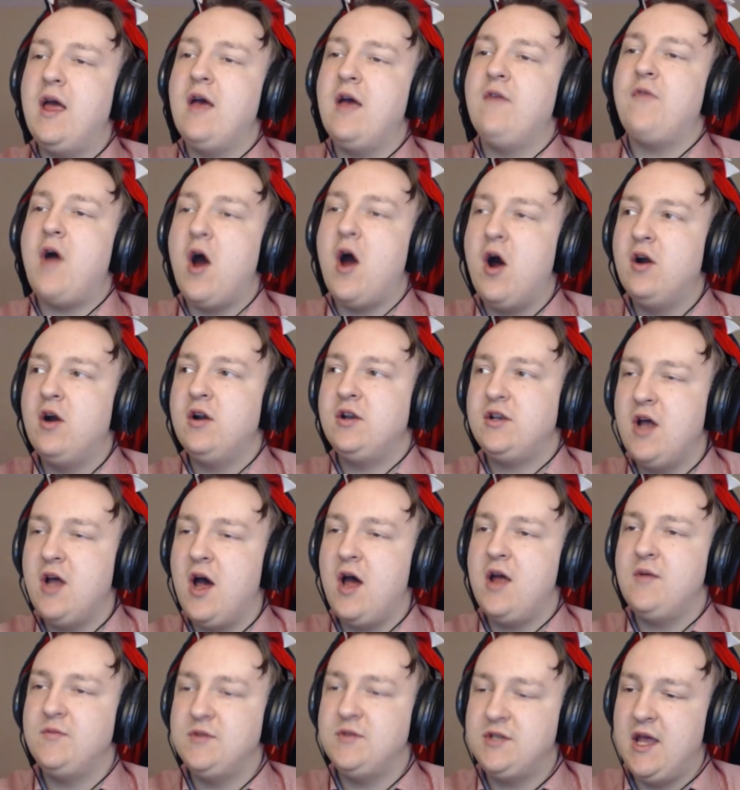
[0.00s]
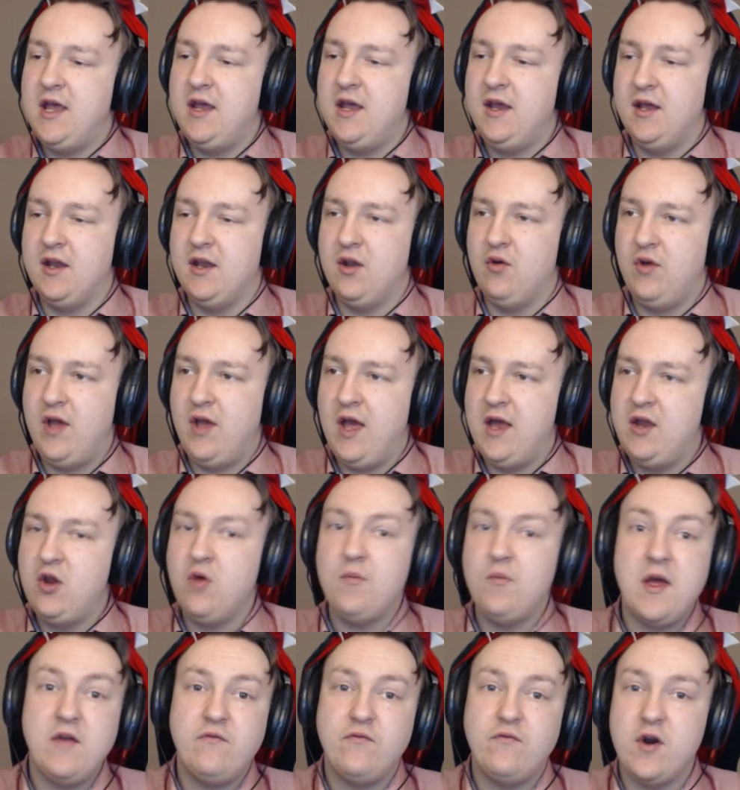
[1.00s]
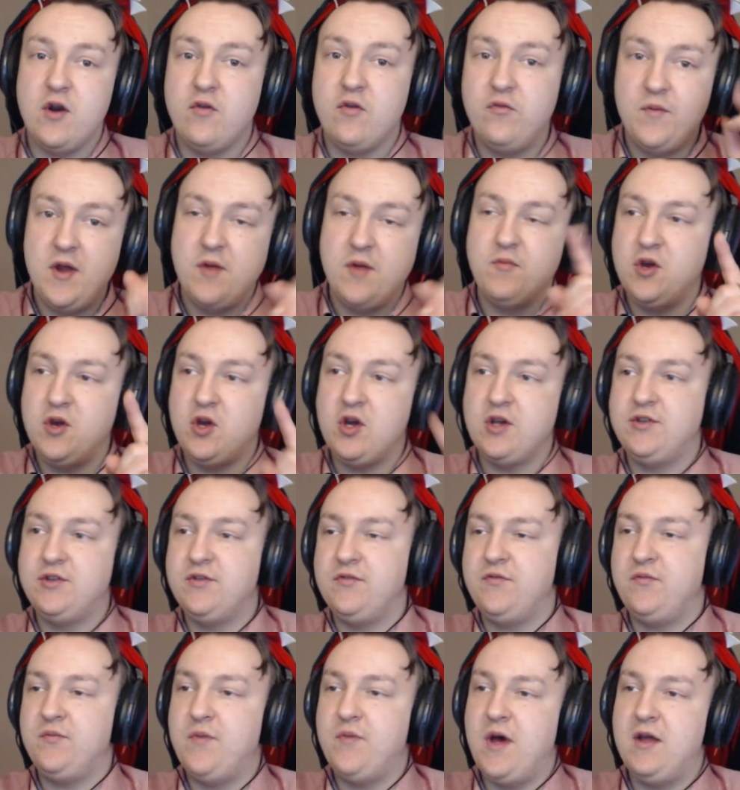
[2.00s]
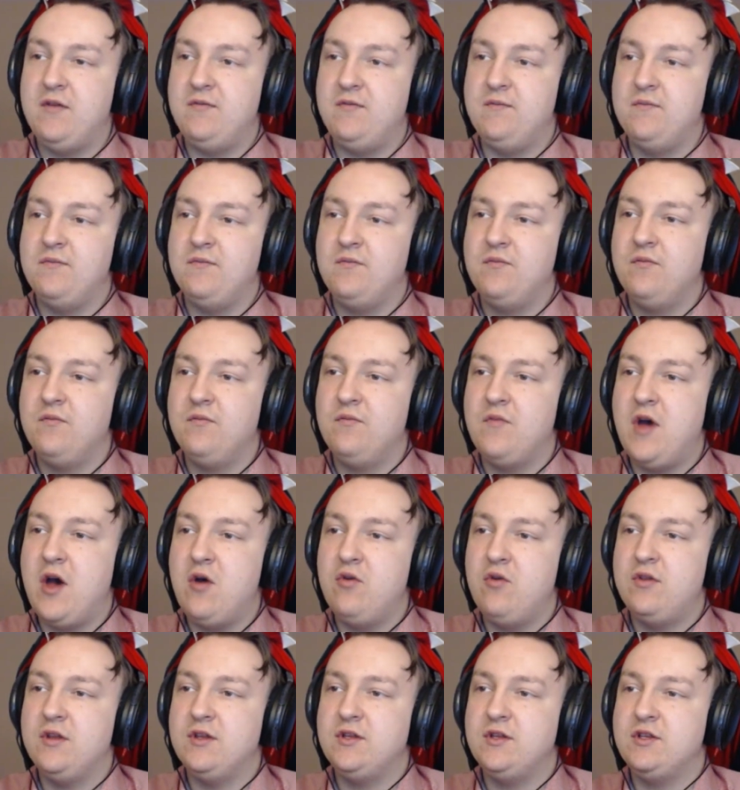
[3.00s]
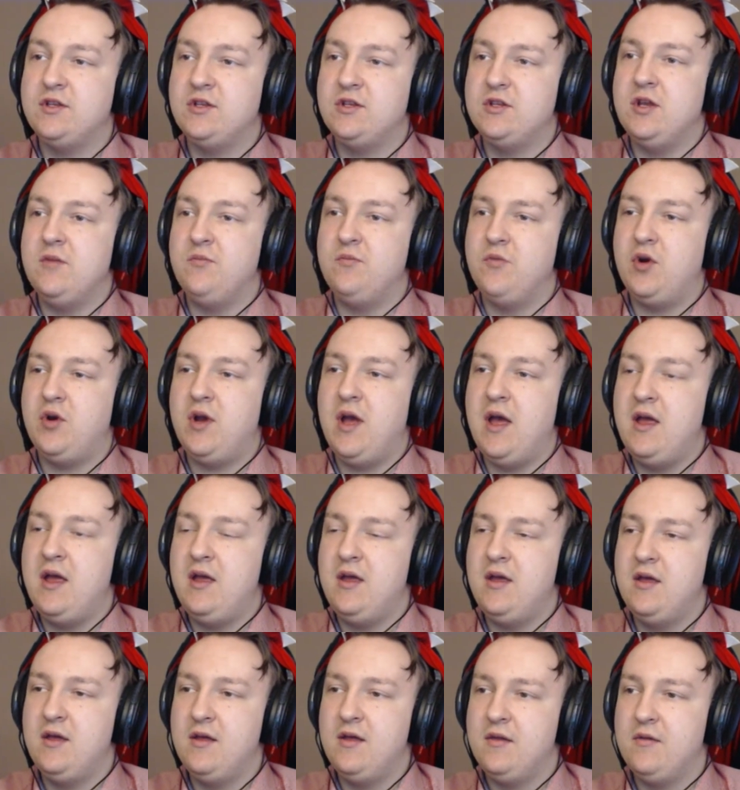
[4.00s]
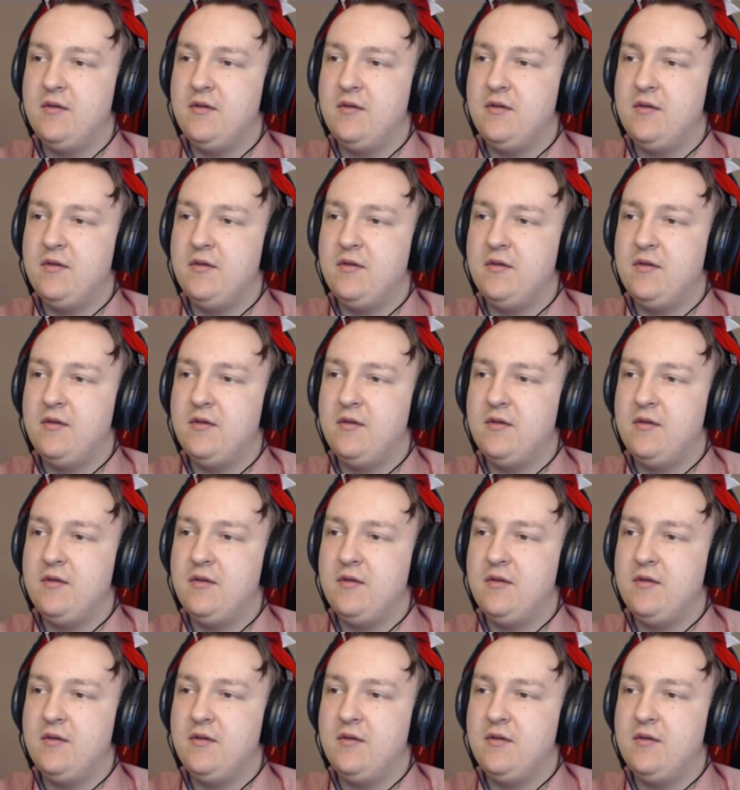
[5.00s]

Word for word: I have hard time saying it, okay? Don't make fun of me because of my mouse is asleep, okay?